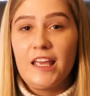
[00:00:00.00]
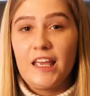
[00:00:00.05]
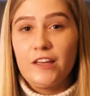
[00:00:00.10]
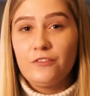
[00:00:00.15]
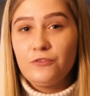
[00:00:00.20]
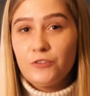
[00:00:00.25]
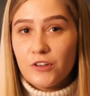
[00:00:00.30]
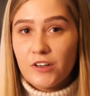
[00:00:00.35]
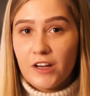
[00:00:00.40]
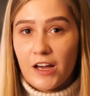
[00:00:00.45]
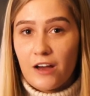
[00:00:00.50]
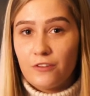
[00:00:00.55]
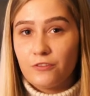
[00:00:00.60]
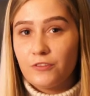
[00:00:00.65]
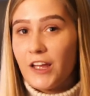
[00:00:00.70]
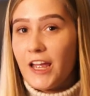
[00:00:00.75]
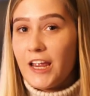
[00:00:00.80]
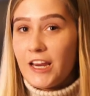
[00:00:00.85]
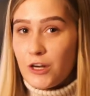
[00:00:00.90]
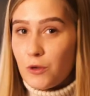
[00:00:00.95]
If you have
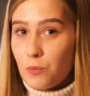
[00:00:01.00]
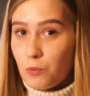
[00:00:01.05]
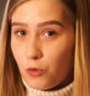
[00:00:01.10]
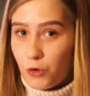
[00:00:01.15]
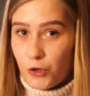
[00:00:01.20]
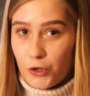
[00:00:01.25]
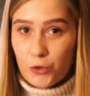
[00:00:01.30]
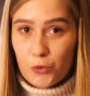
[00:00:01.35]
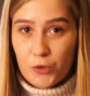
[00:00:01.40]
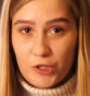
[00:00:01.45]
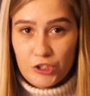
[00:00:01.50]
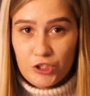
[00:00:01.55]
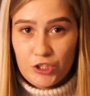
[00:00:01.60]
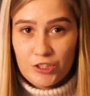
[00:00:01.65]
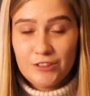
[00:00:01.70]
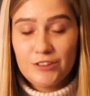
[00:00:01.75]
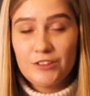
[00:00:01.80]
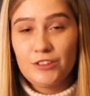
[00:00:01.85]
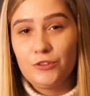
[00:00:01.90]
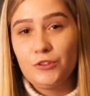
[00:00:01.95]
any more
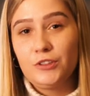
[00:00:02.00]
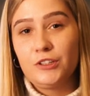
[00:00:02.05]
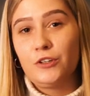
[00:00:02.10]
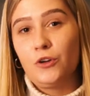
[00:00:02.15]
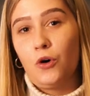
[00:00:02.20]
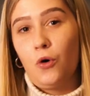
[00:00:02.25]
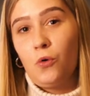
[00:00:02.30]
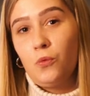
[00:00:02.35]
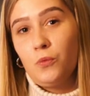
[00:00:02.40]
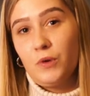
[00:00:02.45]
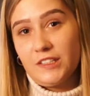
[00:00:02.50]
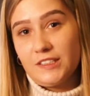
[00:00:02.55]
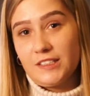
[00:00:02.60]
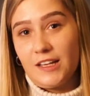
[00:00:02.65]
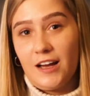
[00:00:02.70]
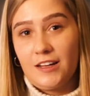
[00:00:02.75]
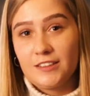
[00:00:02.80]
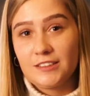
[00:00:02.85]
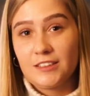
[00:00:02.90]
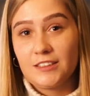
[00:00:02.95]
questions, you can always
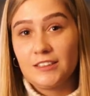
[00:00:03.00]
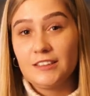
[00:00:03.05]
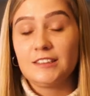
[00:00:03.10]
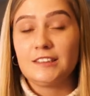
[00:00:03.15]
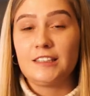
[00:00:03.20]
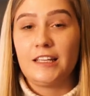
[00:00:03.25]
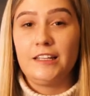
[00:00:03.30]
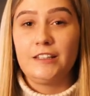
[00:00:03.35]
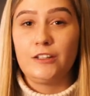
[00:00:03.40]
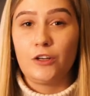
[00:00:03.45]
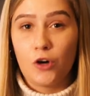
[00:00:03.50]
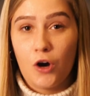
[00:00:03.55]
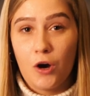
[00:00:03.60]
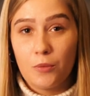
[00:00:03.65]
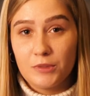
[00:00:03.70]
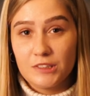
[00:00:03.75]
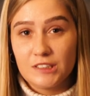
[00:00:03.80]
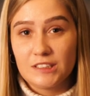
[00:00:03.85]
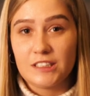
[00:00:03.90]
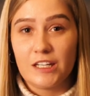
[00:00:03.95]
ask us in the
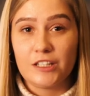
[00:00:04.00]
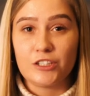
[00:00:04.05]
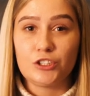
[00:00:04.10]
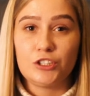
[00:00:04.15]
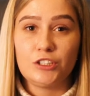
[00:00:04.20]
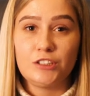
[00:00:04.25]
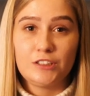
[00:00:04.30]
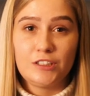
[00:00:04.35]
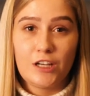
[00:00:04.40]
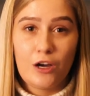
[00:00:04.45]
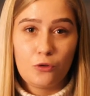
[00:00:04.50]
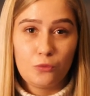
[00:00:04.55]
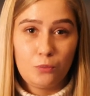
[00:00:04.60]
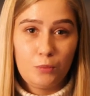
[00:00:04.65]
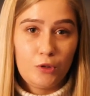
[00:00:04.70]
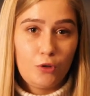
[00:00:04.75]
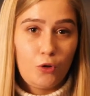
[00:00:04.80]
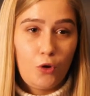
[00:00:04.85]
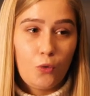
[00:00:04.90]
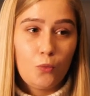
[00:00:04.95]
comment section down
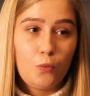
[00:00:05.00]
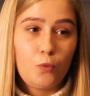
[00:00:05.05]
below.